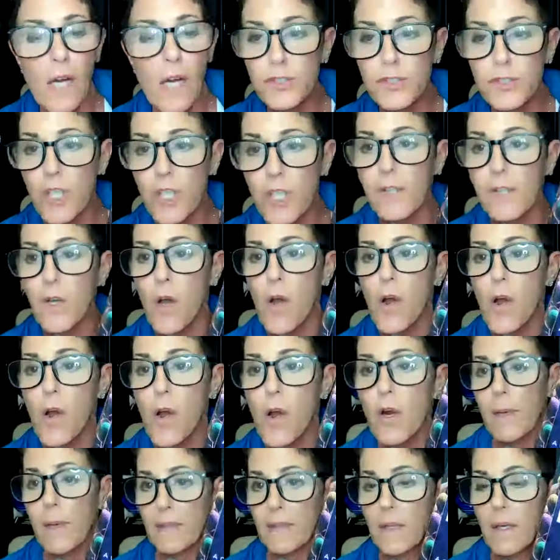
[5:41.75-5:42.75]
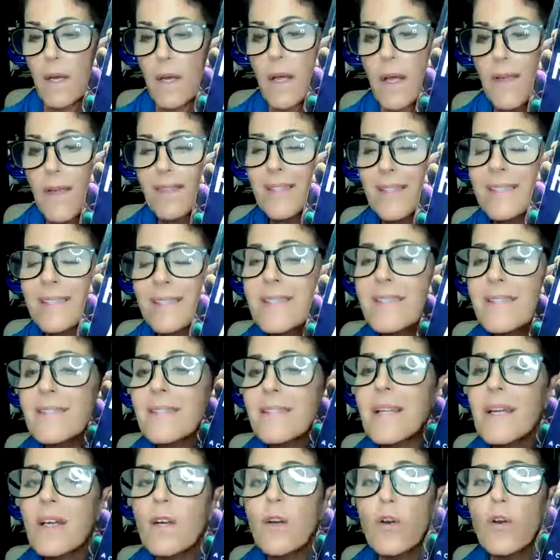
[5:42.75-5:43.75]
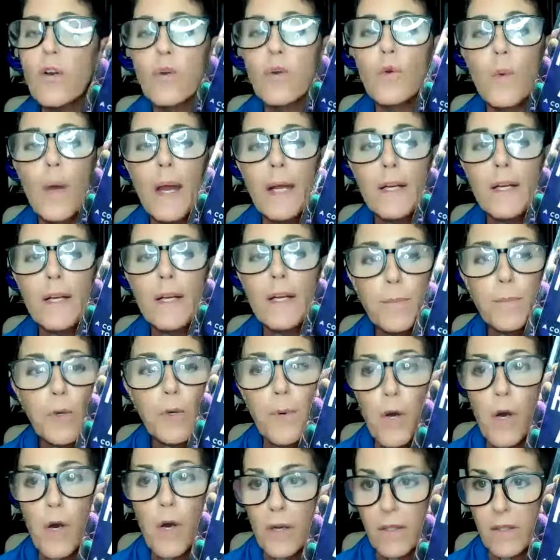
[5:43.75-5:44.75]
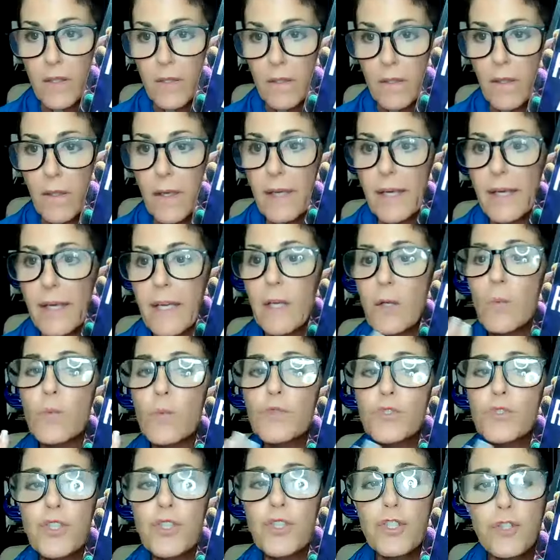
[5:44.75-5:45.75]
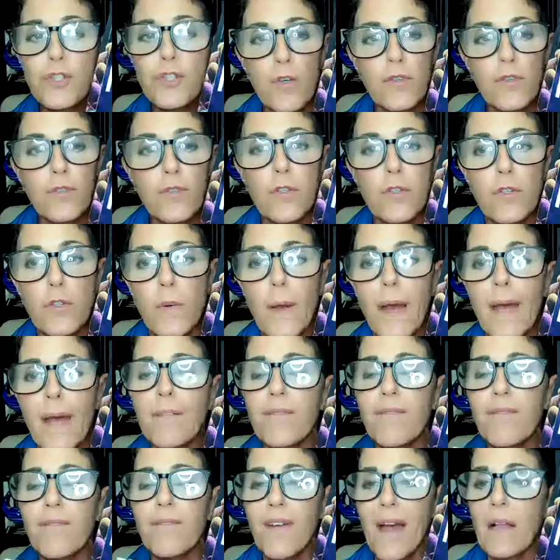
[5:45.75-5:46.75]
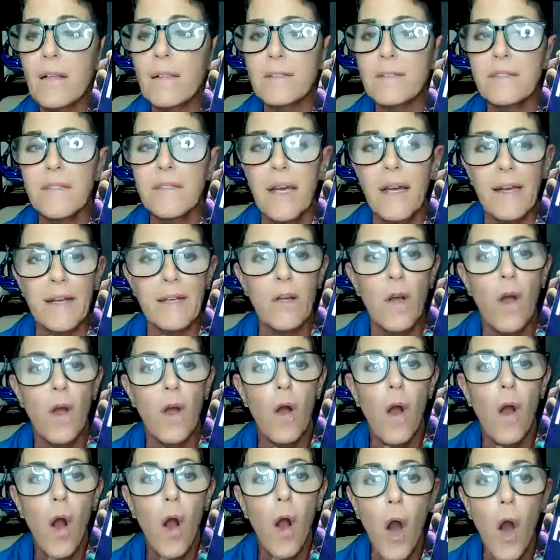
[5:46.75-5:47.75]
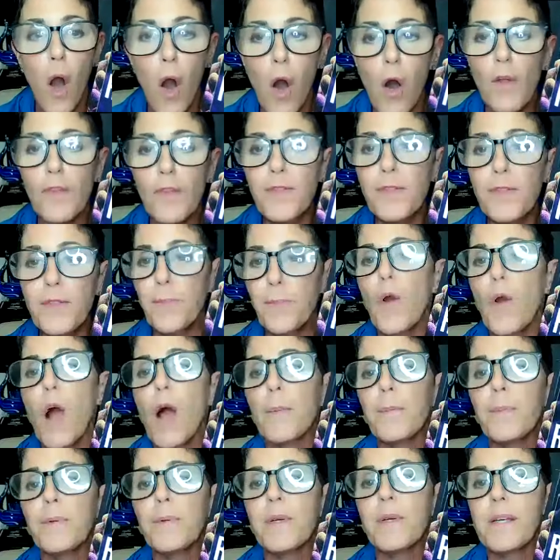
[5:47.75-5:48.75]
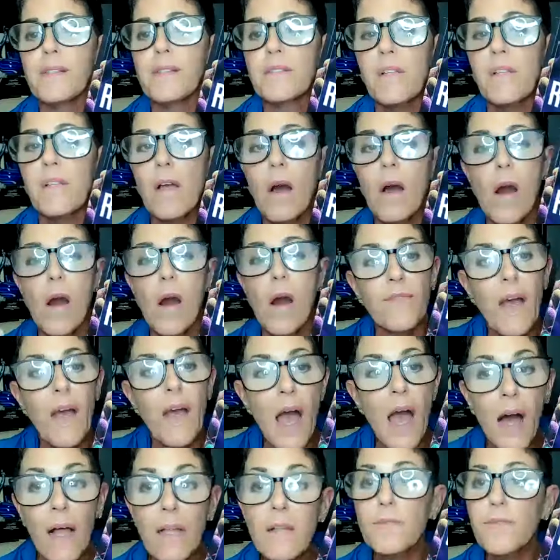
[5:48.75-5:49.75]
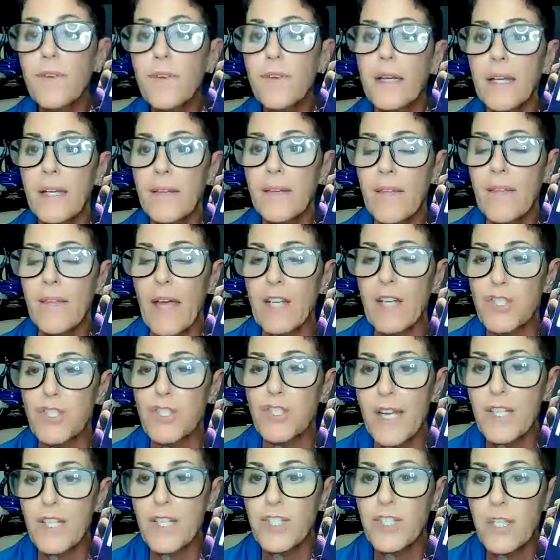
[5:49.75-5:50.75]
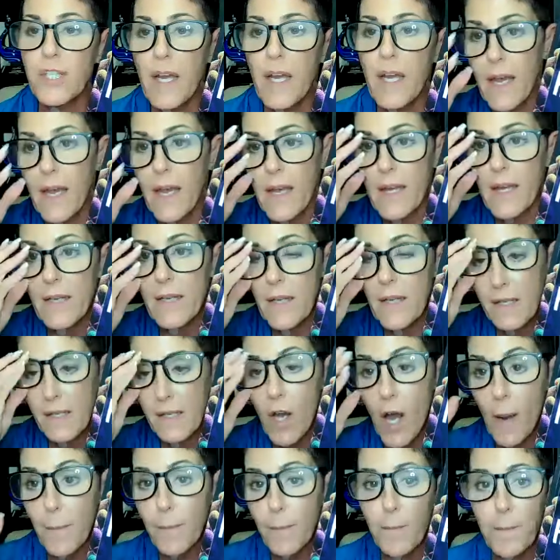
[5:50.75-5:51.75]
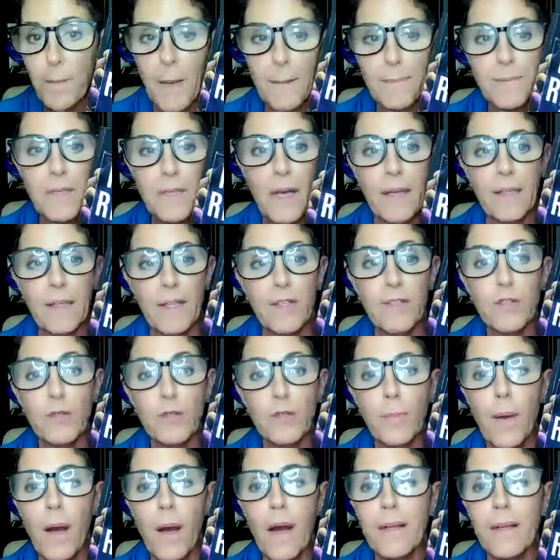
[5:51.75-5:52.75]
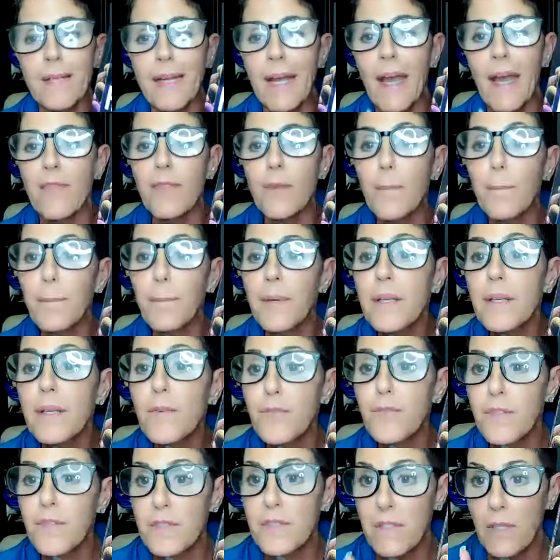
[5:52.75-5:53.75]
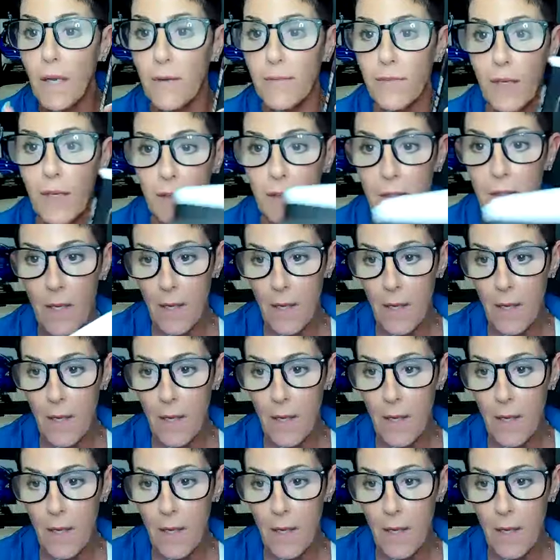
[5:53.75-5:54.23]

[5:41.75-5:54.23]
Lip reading: John Harmon. This is an incredible book. It will show you and validate all the properties of elevating that GHK copper peptide in your body and the benefits of it.